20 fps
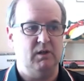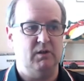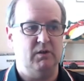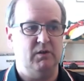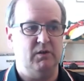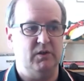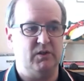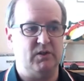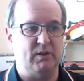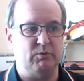
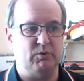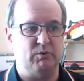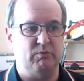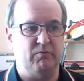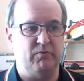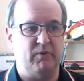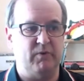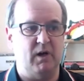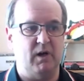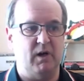the assumption
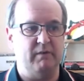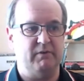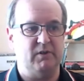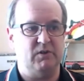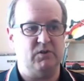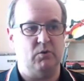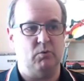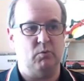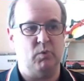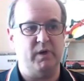5 is
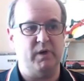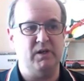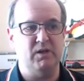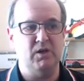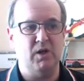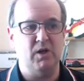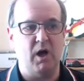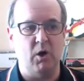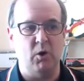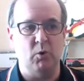that we
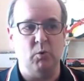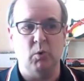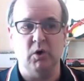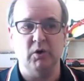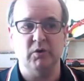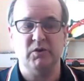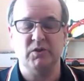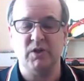know what